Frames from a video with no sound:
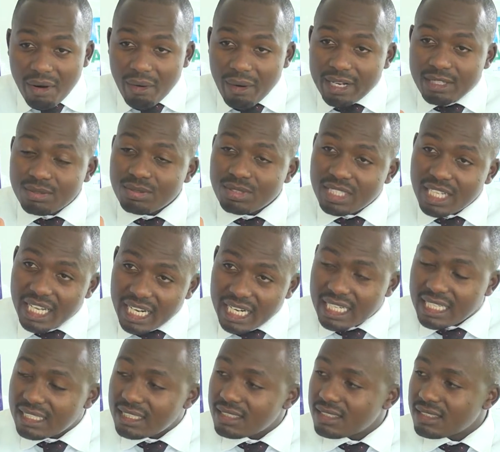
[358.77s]
now I want to
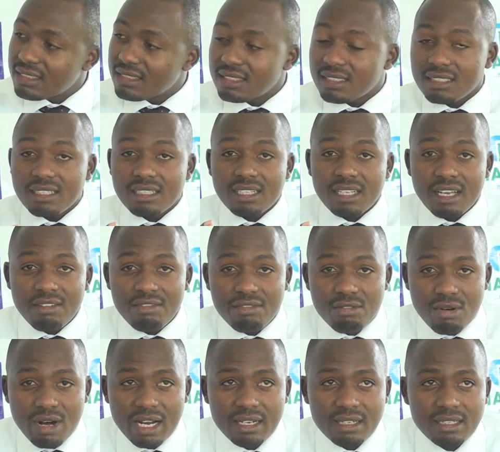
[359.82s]
tell
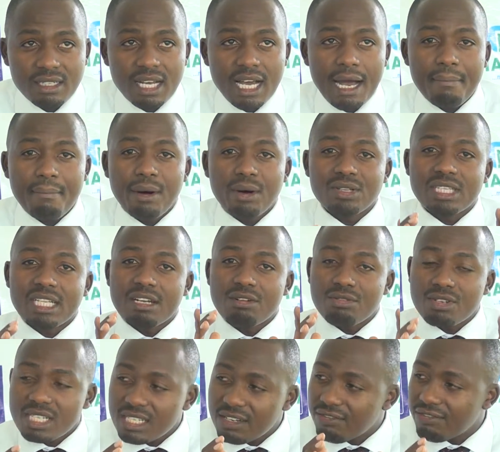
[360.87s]
everyone about
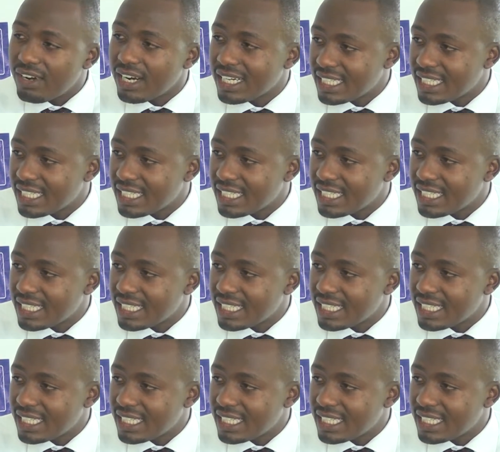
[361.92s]
the risk